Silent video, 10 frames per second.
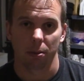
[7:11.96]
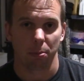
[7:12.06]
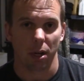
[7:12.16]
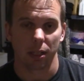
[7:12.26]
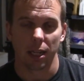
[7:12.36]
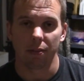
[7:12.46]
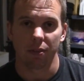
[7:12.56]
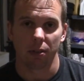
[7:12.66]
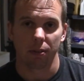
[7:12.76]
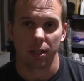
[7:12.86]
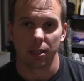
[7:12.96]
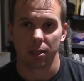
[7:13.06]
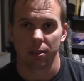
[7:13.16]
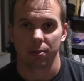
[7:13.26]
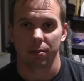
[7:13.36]
Probably
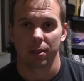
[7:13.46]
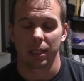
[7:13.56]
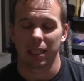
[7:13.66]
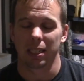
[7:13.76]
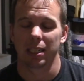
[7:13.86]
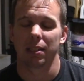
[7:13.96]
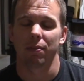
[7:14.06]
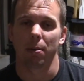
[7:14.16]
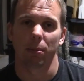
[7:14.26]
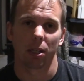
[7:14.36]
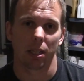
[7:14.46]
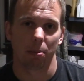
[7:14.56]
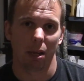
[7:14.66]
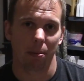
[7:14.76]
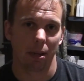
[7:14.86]
8.50s. If I'm lucky,
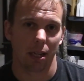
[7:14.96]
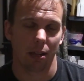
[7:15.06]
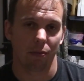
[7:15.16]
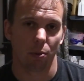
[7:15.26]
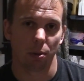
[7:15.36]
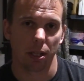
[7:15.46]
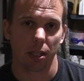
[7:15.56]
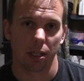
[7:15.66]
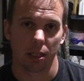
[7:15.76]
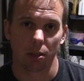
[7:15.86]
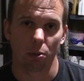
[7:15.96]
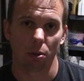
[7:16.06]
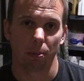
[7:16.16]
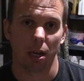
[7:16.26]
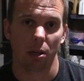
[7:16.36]
maybe an 8.40 in the
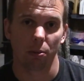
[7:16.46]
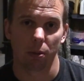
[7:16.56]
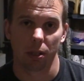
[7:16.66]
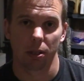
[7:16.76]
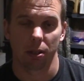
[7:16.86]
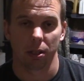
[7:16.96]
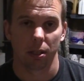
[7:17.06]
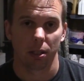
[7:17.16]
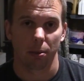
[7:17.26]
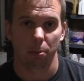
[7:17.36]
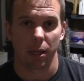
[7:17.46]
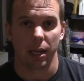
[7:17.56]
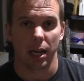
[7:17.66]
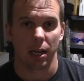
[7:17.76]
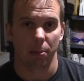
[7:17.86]
quarter mile with
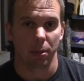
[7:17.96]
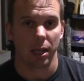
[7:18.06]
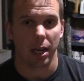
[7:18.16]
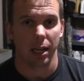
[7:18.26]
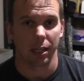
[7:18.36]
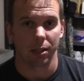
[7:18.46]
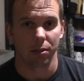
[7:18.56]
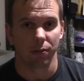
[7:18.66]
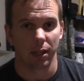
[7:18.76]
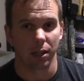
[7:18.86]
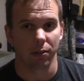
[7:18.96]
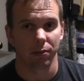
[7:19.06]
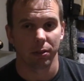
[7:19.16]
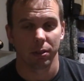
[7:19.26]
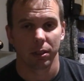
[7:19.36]
a PI headed
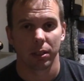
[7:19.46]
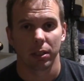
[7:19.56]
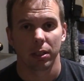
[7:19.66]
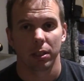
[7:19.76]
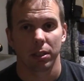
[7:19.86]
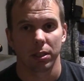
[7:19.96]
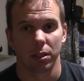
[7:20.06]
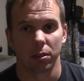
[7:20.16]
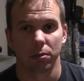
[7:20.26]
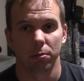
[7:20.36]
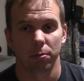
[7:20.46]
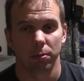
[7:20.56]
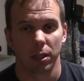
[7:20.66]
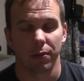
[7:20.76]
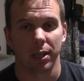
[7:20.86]
2-valve. So
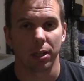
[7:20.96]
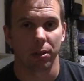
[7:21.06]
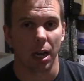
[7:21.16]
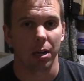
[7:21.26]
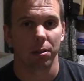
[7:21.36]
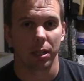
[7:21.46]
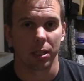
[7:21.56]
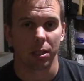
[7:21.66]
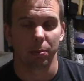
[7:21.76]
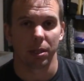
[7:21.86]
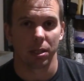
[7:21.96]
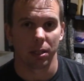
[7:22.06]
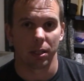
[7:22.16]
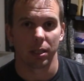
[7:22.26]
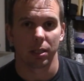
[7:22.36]
if I go Coyote, it's going to be
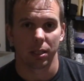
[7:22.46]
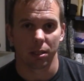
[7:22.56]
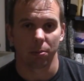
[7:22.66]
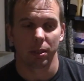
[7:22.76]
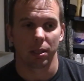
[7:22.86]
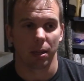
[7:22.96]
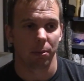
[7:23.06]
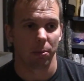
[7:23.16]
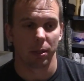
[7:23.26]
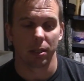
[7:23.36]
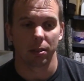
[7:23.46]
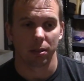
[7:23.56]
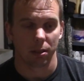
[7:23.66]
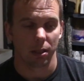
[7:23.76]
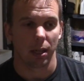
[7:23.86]
serious. I'm going
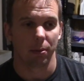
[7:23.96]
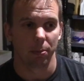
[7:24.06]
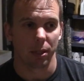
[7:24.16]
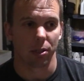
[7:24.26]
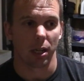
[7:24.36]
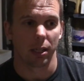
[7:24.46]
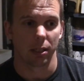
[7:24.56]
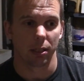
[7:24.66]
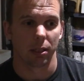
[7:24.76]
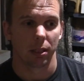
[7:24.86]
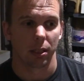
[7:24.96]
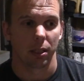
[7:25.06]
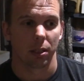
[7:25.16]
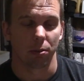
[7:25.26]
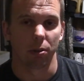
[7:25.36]
to be trying to
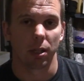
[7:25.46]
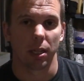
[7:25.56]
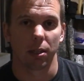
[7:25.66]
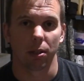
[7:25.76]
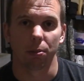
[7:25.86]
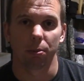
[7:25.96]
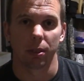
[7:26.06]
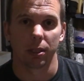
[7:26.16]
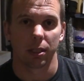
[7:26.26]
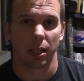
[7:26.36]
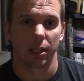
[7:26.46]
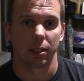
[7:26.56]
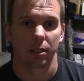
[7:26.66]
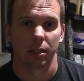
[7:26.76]
rotate the earth with this thing.